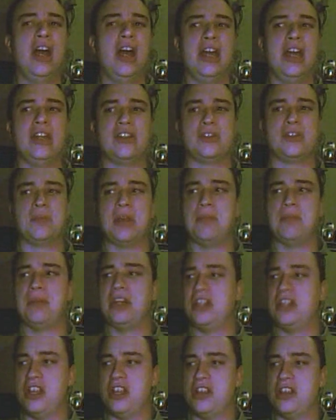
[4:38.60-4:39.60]

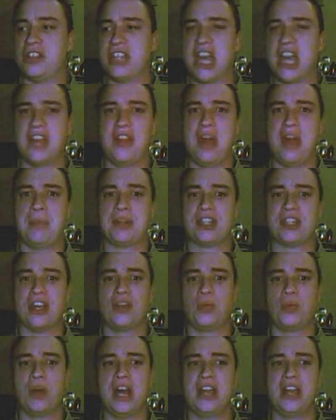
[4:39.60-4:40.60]
Intervening, you take the
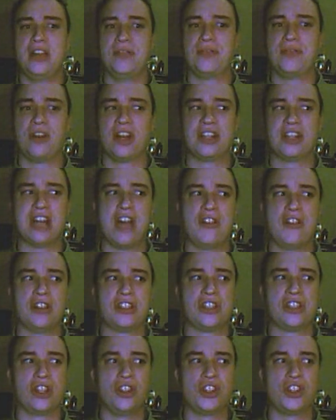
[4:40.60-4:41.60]
episode where you find out that
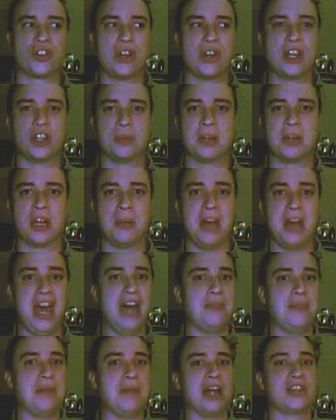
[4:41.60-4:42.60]
Sunstreak has become a
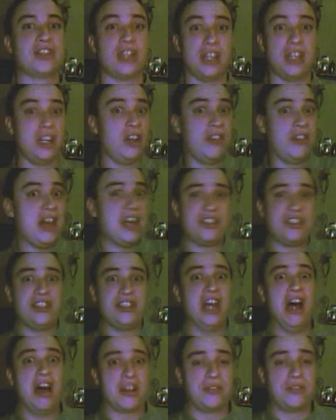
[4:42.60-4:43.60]
headmaster, you know, there's
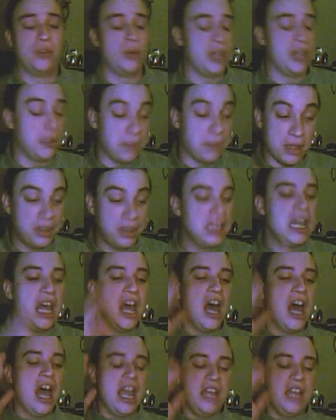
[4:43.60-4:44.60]
dark for you. But
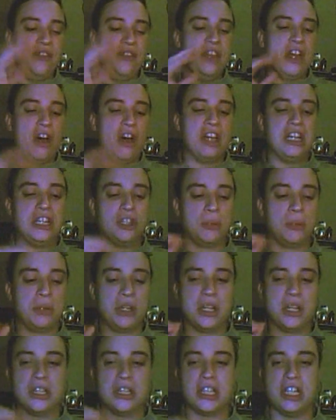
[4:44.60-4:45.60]
in the
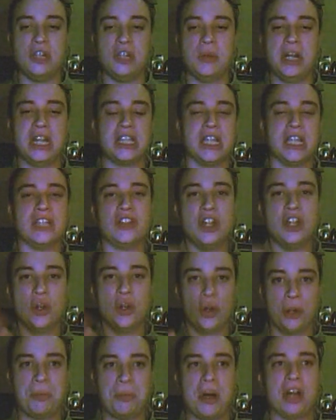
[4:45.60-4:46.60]
IDW continuities, the
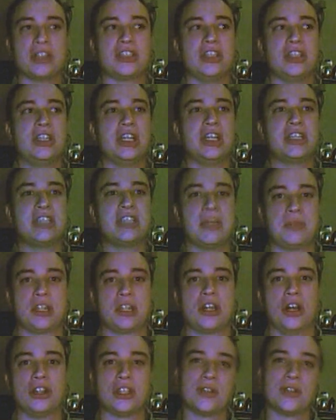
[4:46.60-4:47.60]
Autobots and the
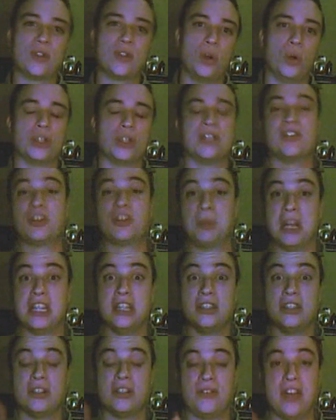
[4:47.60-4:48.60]
Decepticons, of course, have
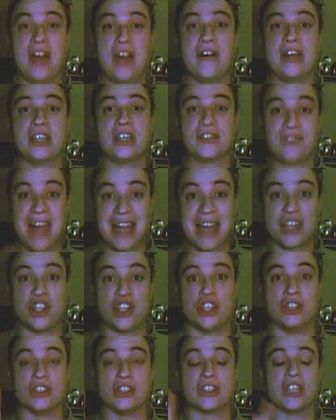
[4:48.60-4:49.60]
split into various
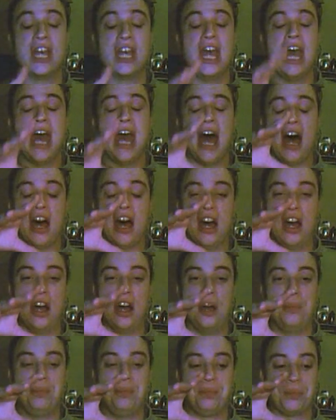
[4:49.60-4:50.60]
factions.
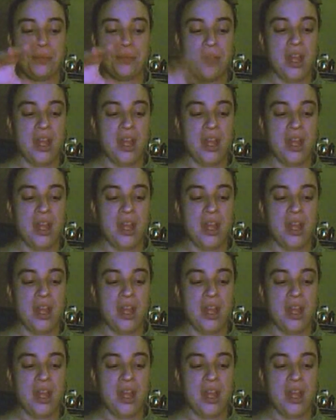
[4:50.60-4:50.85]
Roadbuster